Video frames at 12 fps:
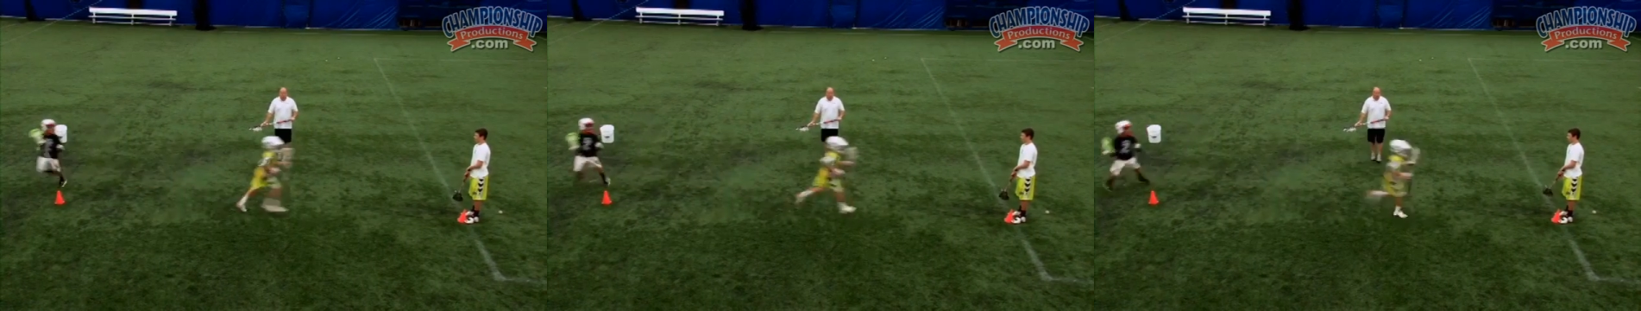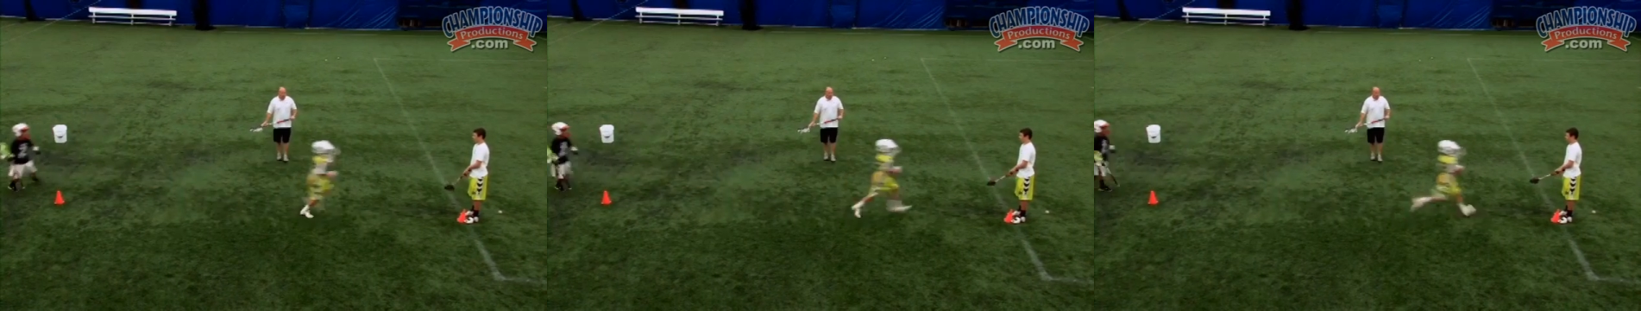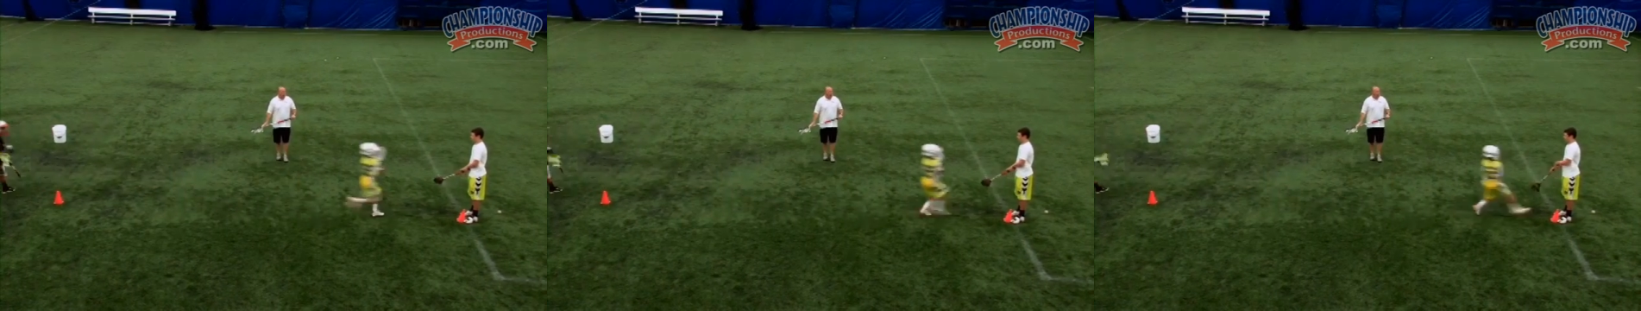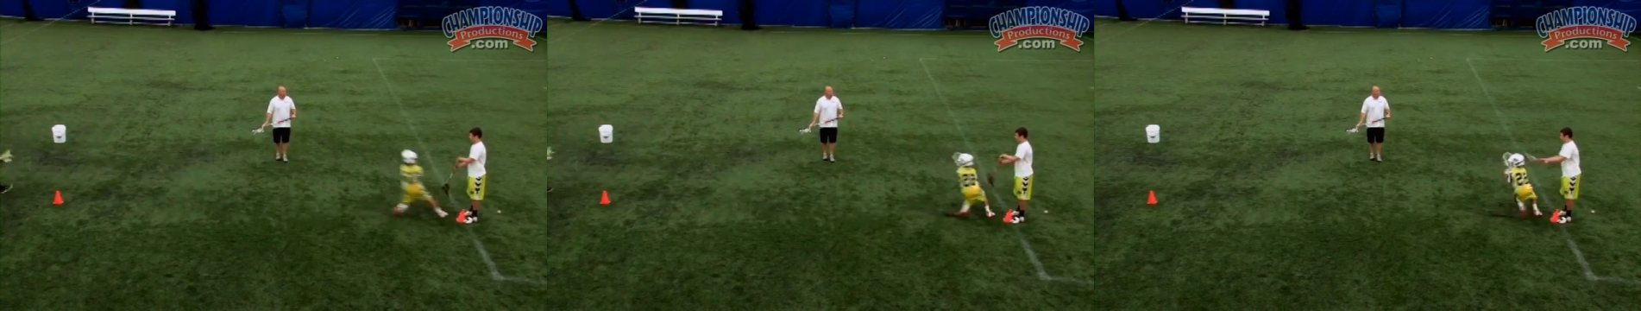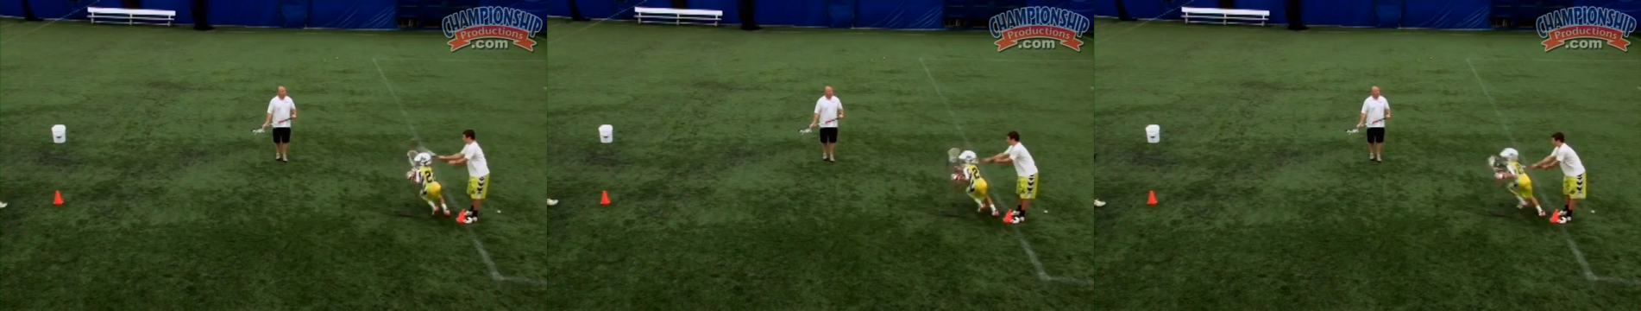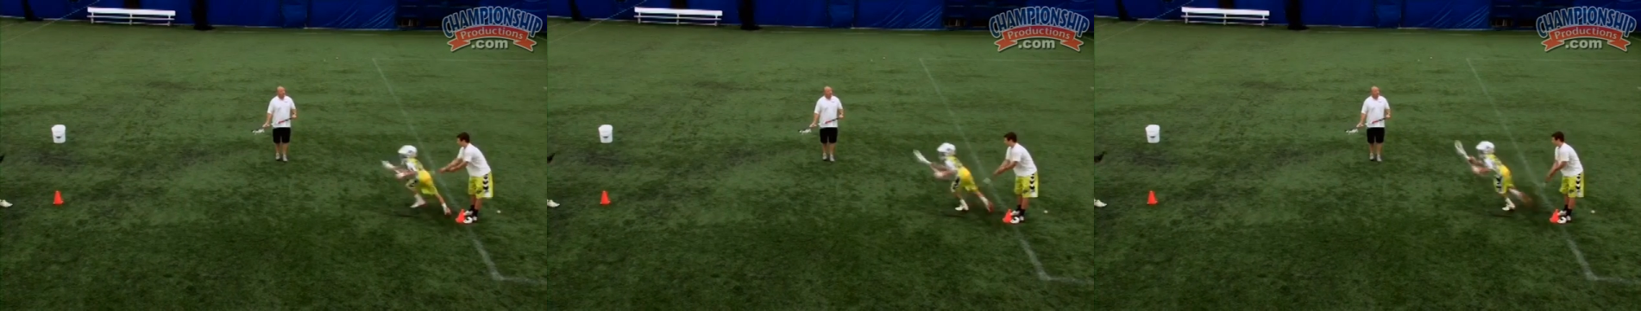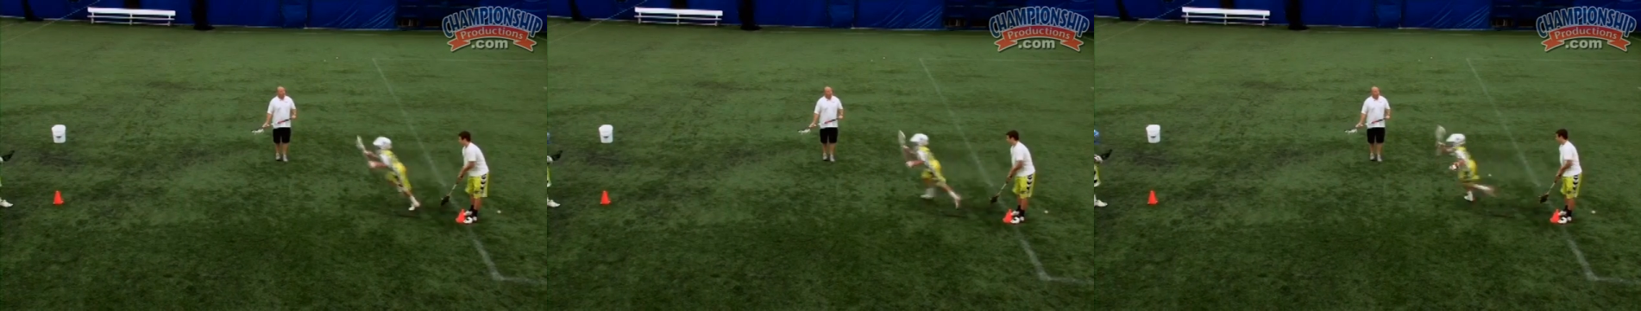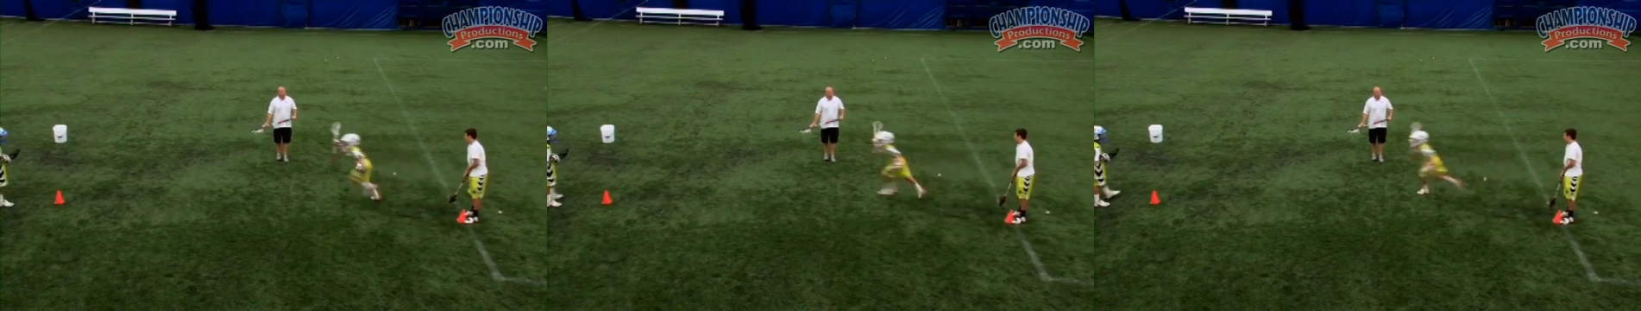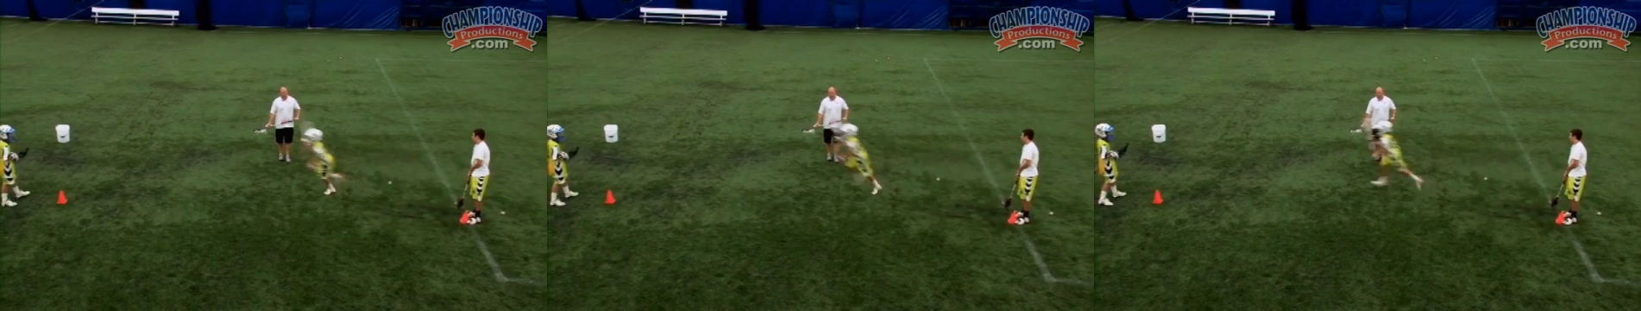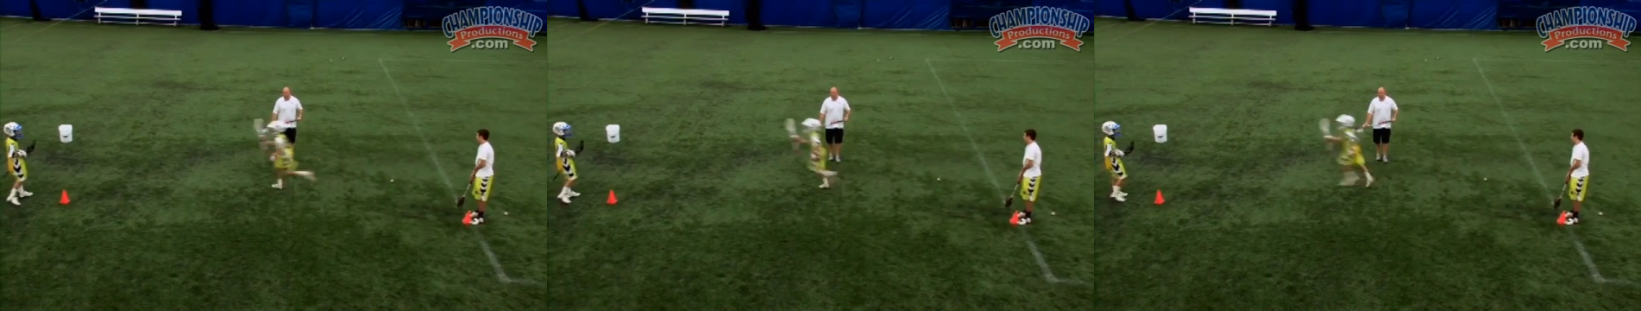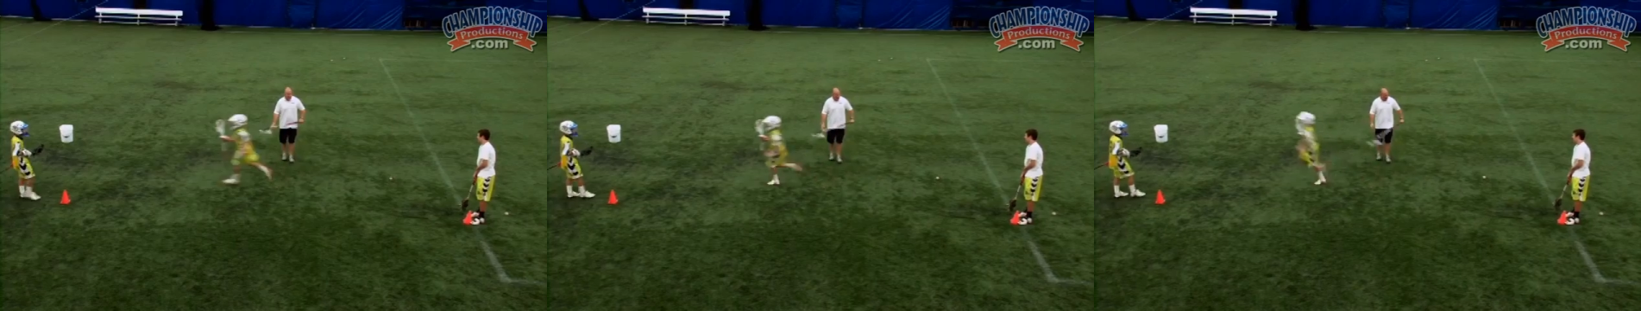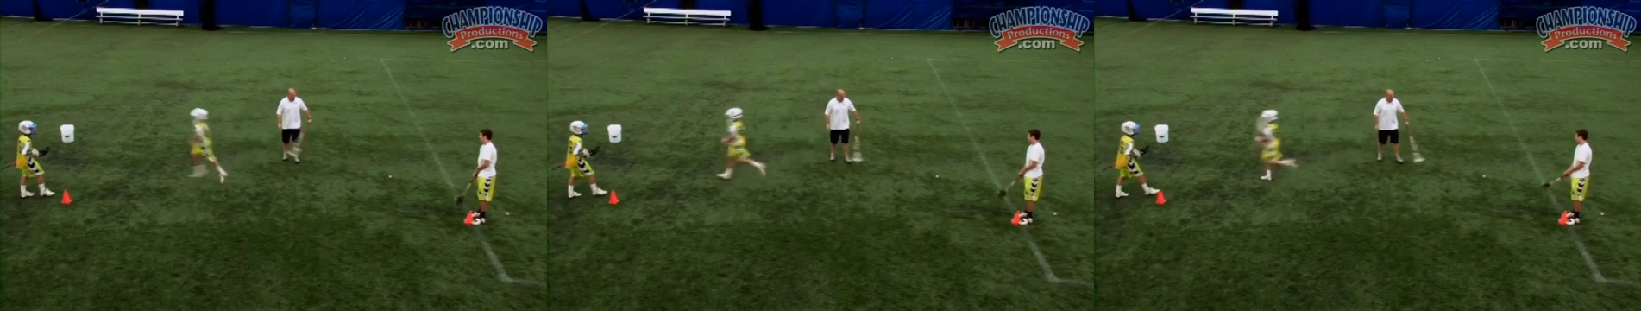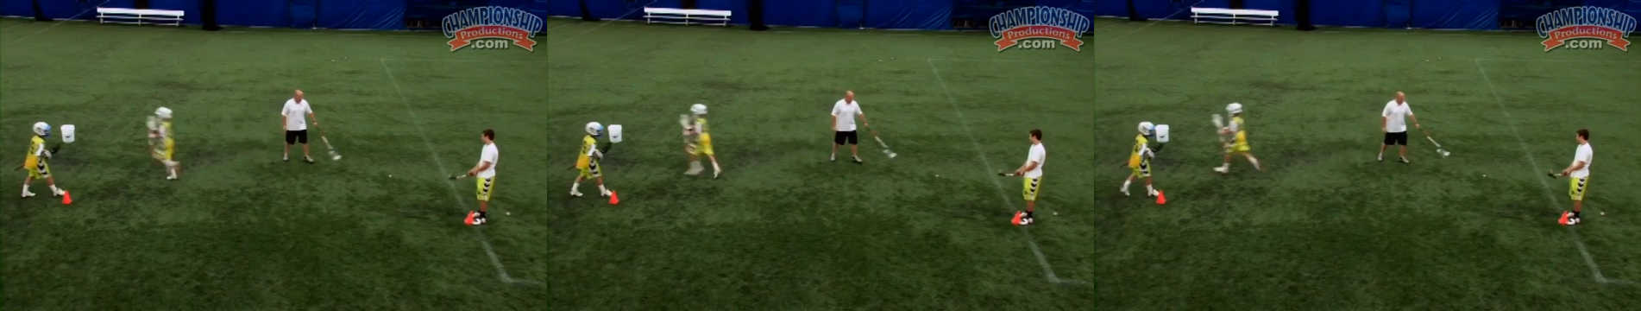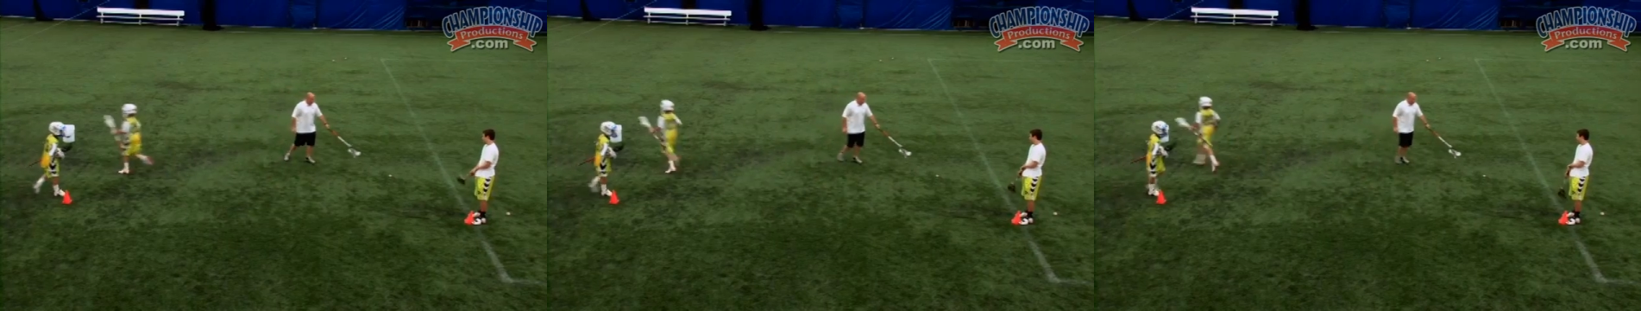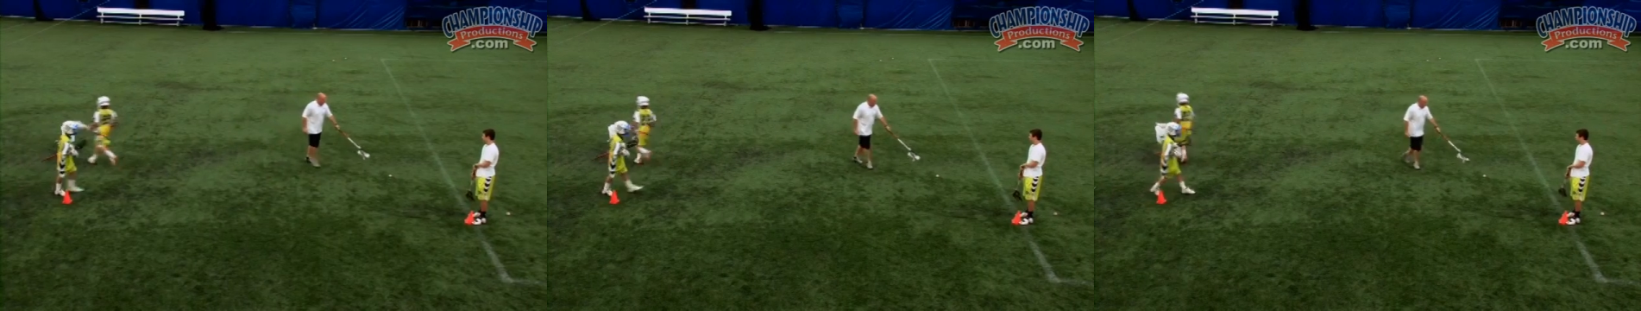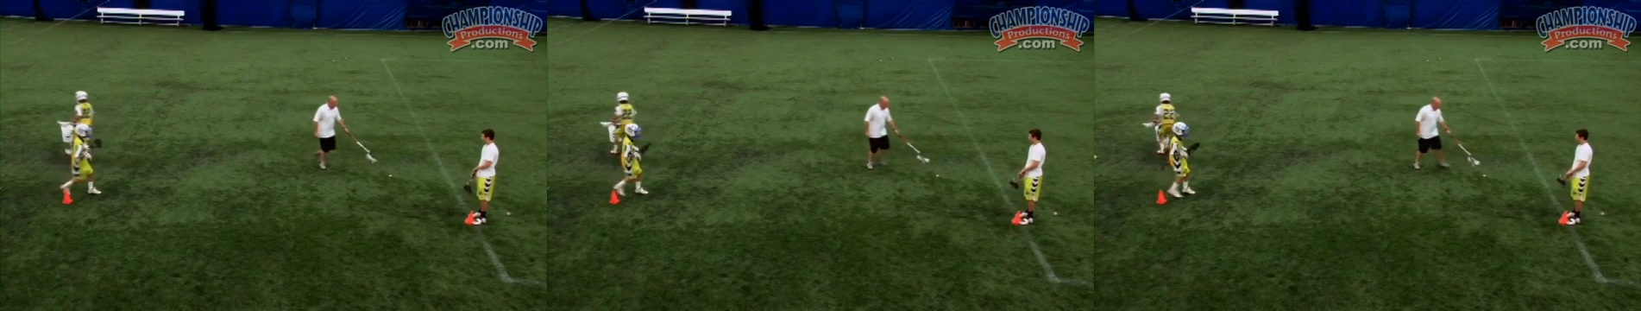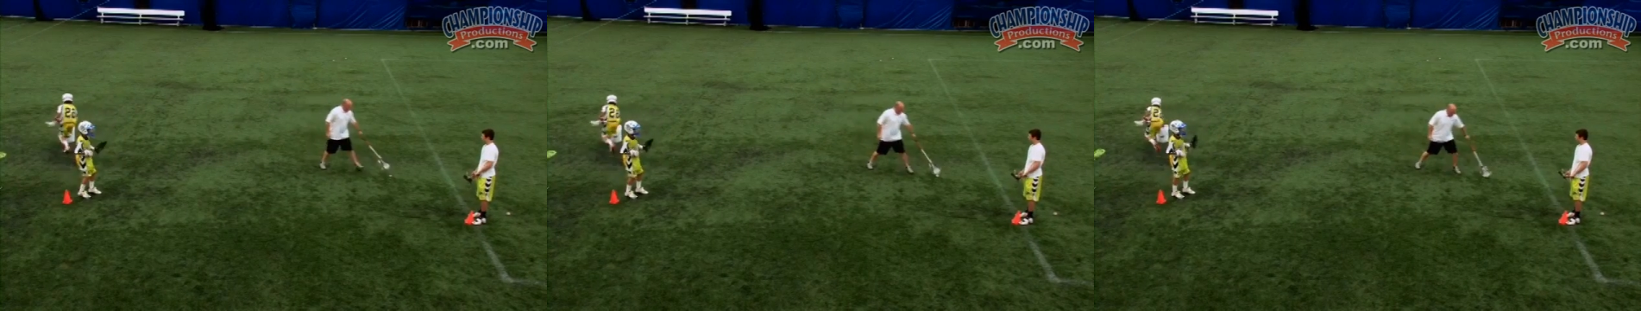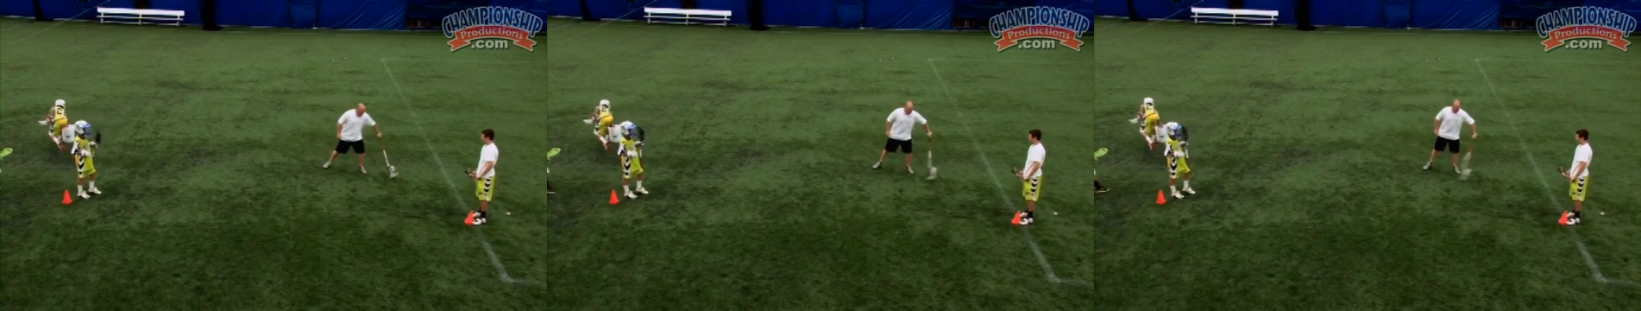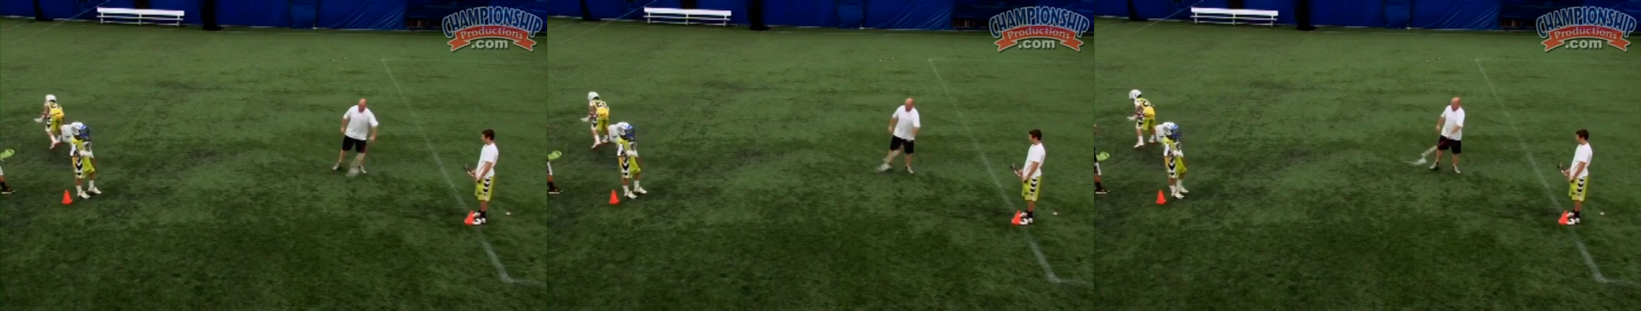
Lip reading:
(no speaker visible)